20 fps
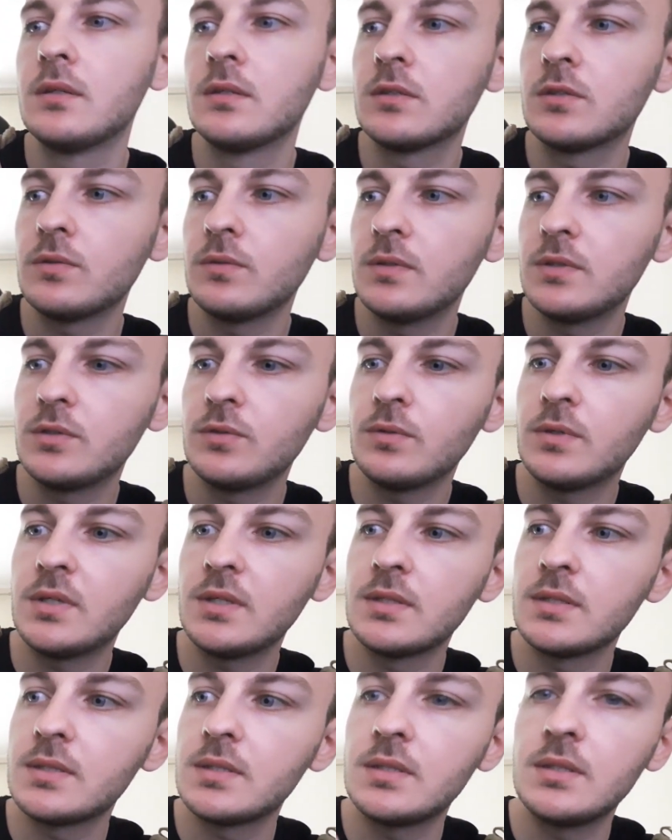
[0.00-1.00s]
So as you
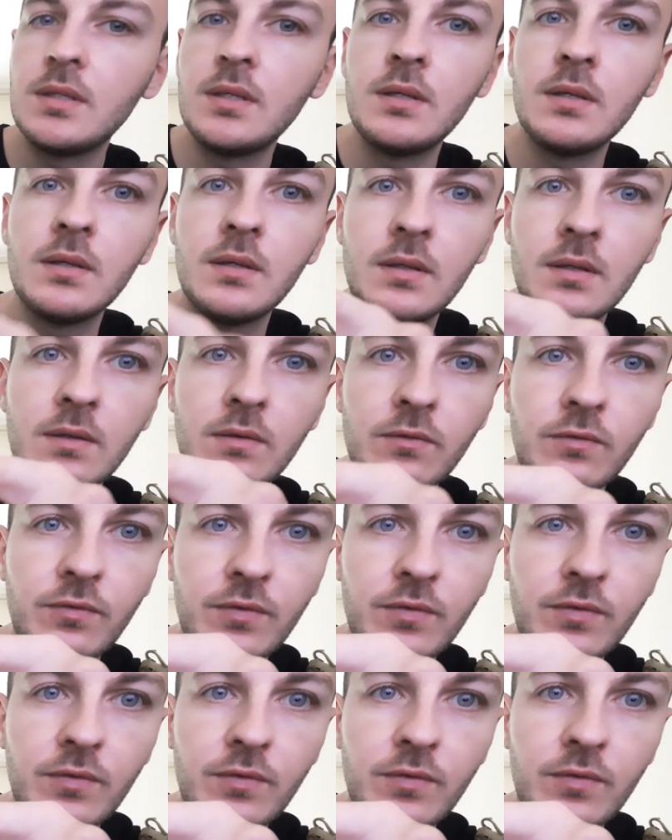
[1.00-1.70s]
can see, it